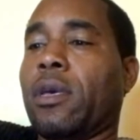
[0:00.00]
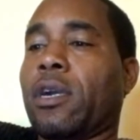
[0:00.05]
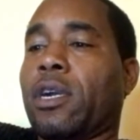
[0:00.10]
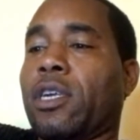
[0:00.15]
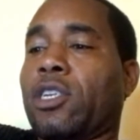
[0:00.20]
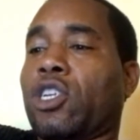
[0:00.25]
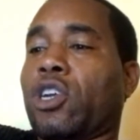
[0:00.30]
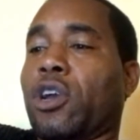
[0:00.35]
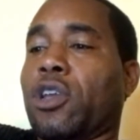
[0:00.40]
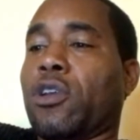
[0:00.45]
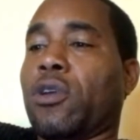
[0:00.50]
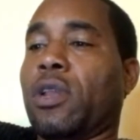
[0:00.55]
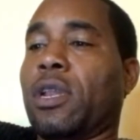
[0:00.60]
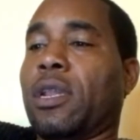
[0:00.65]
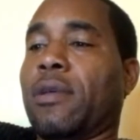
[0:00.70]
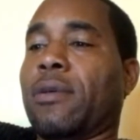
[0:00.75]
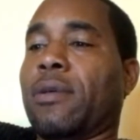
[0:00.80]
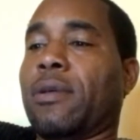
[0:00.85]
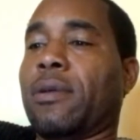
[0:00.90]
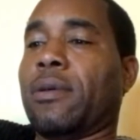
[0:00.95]
Castano
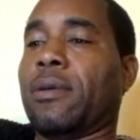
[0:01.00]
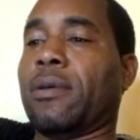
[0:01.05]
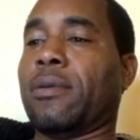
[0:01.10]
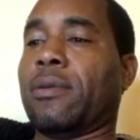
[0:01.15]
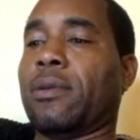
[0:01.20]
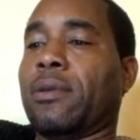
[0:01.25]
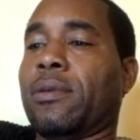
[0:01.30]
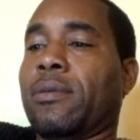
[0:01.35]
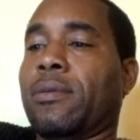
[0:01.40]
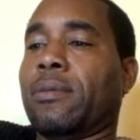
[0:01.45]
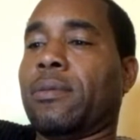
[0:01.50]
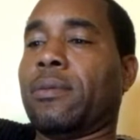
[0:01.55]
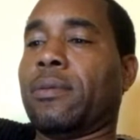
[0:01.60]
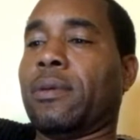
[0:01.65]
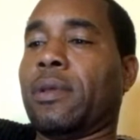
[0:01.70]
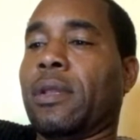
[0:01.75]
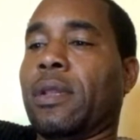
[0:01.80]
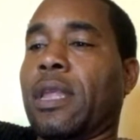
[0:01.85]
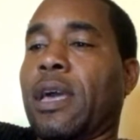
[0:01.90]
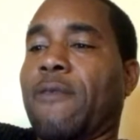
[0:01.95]

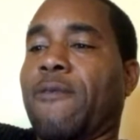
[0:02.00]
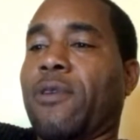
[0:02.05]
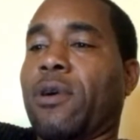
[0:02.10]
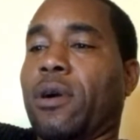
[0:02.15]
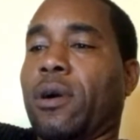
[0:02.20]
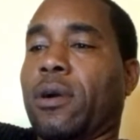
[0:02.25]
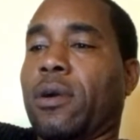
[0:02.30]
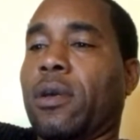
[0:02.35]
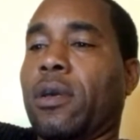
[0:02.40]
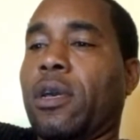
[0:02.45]
left hook.